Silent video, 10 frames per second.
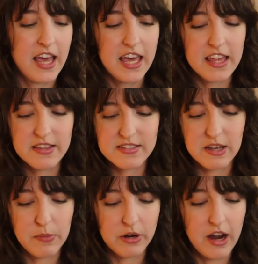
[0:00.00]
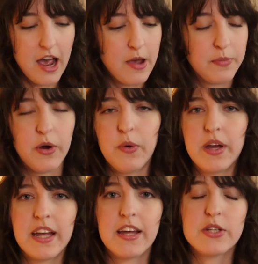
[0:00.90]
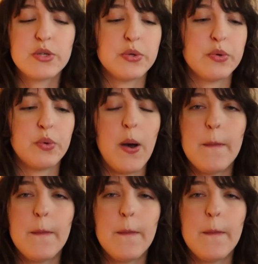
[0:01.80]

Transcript: in the summer, I'm going to